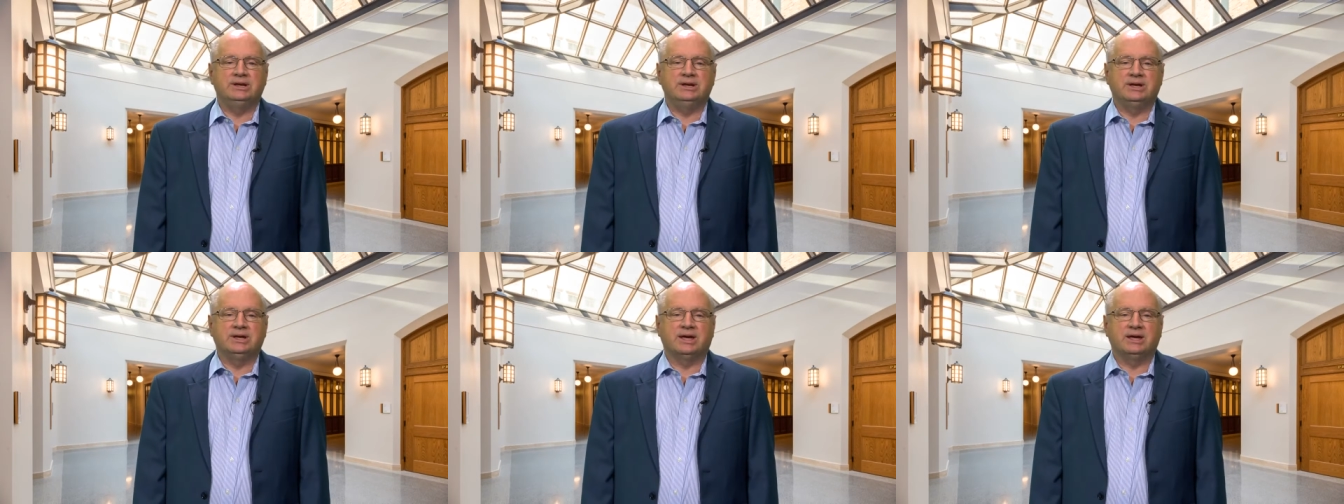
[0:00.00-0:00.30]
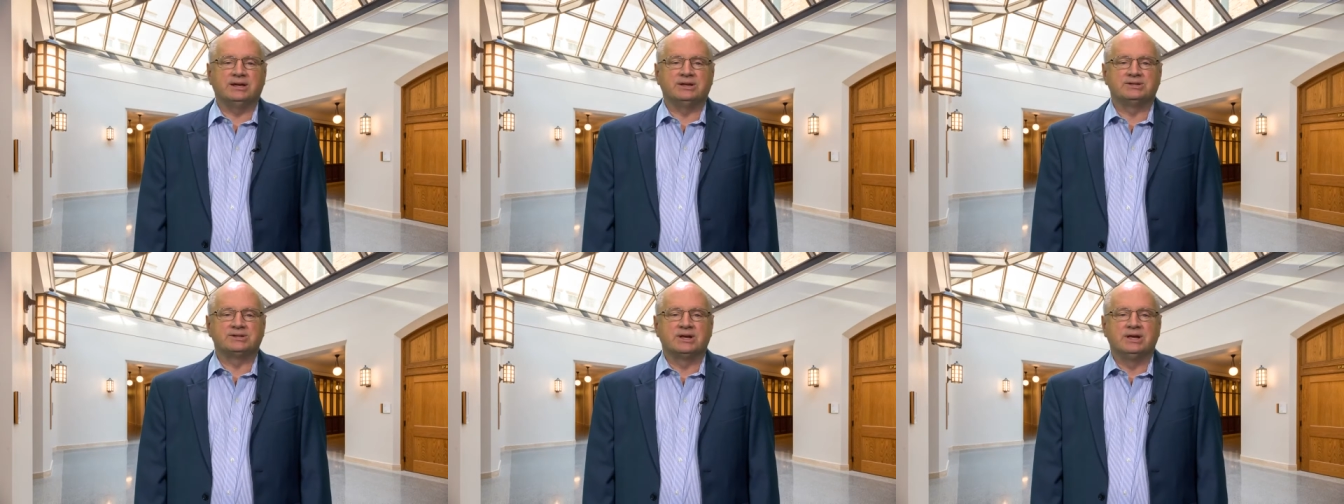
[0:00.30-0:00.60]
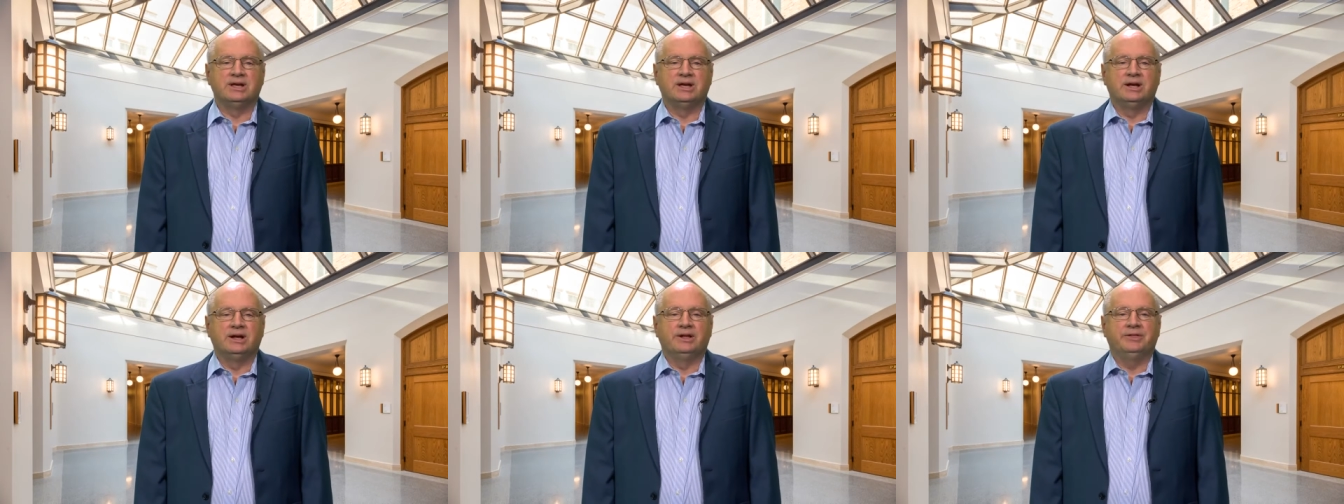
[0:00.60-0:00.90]
case,
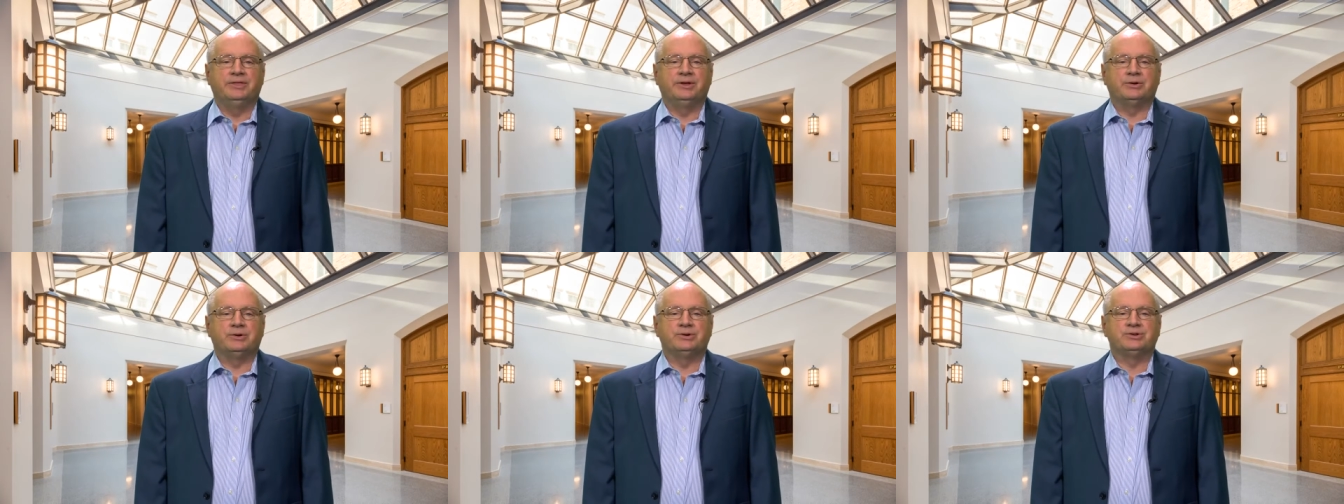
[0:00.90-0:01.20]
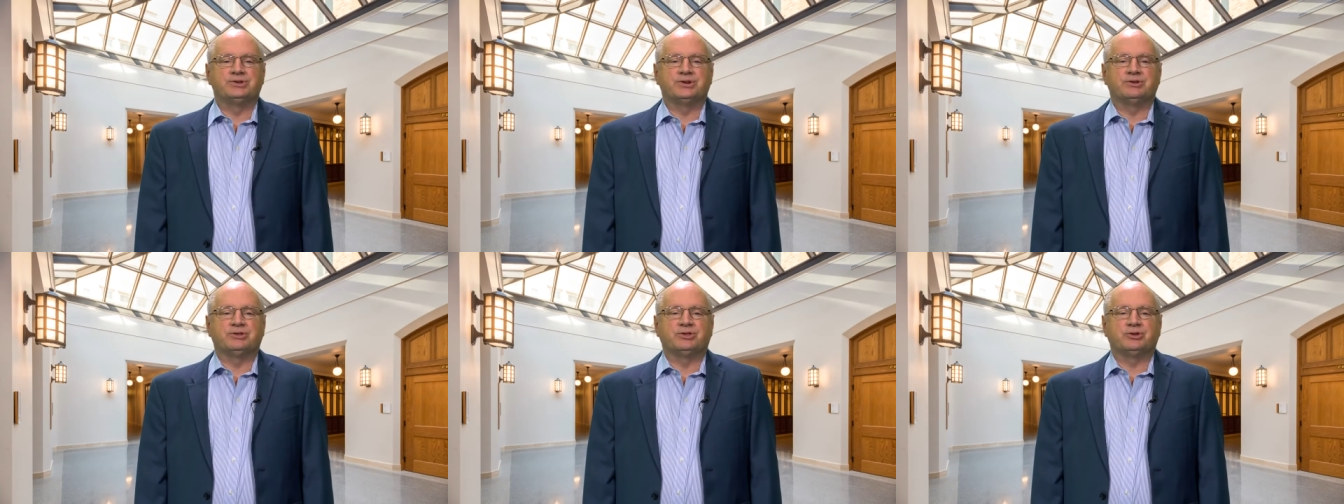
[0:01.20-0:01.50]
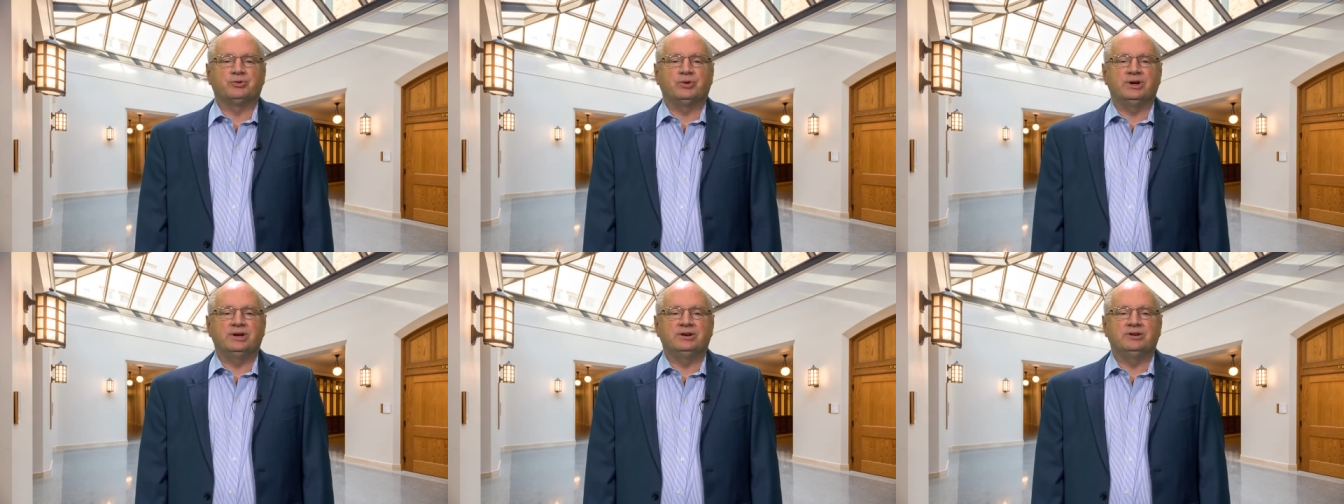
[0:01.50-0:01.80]
there is a
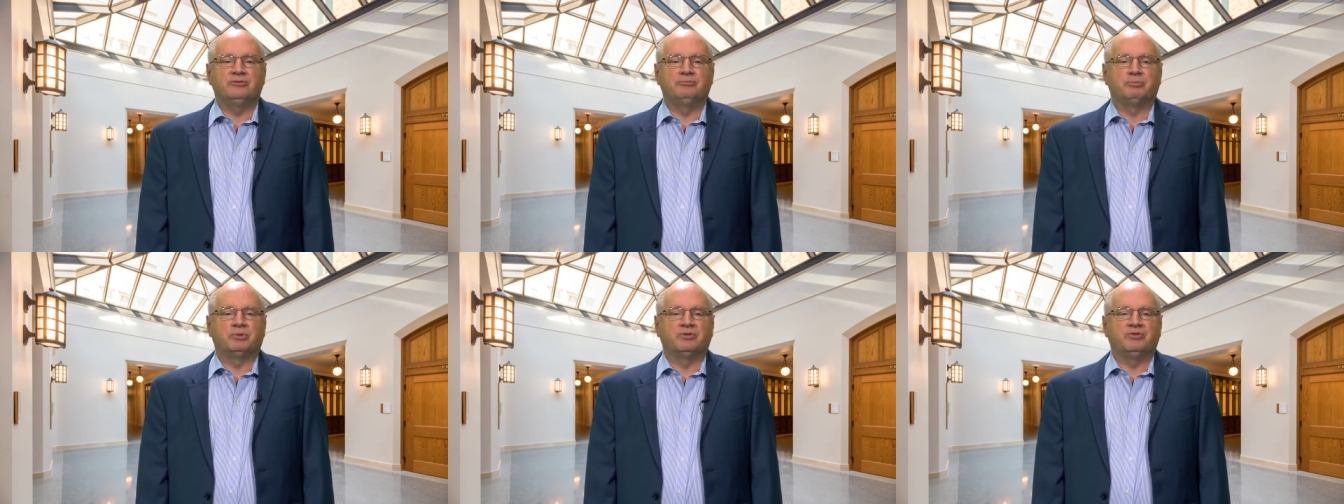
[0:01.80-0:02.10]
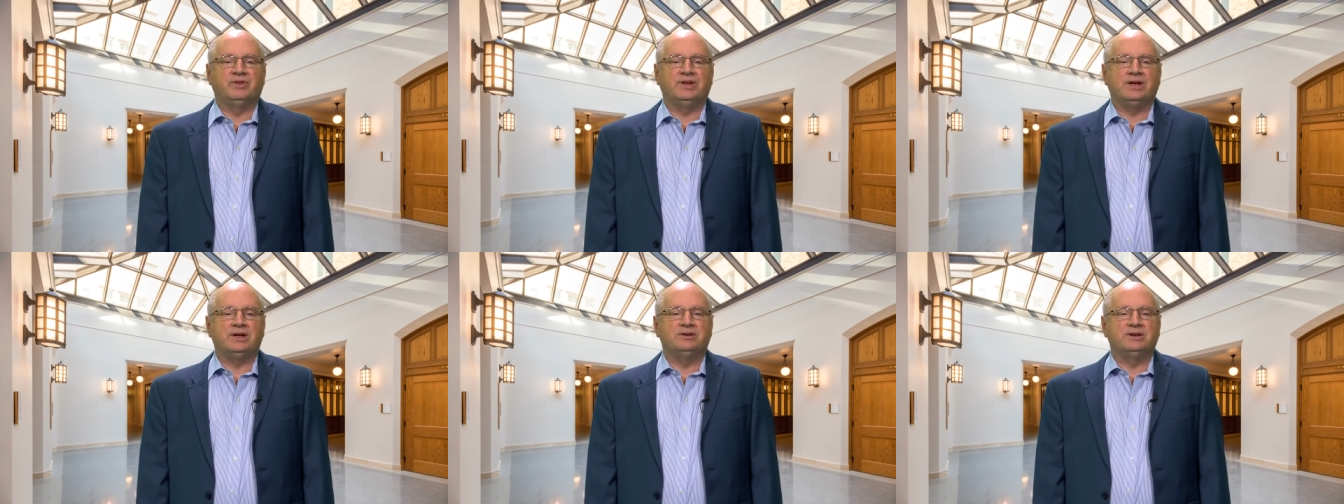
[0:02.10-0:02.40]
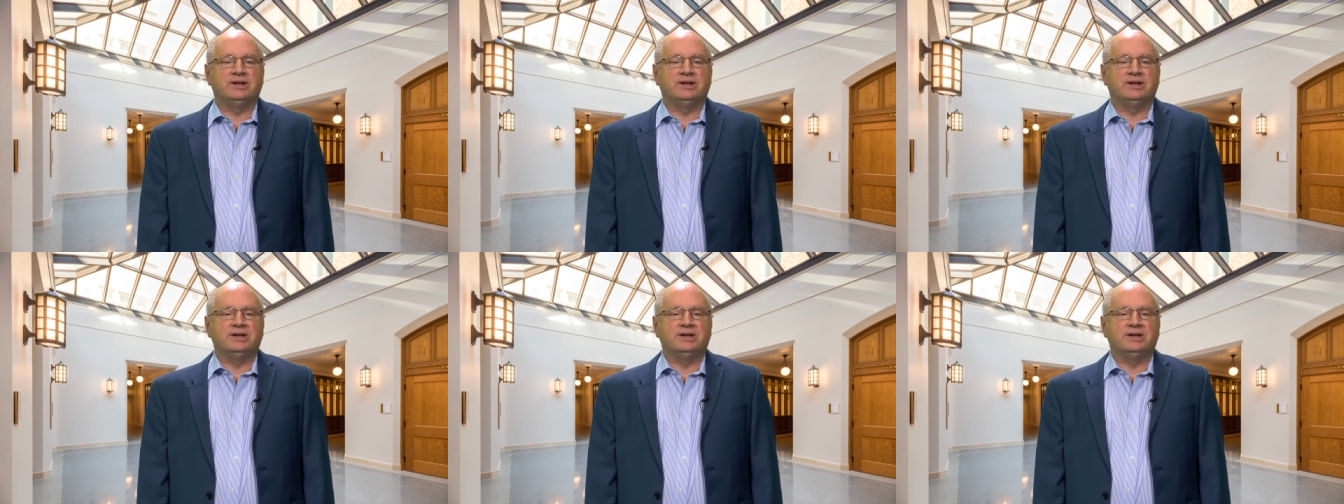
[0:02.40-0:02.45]
thread of profound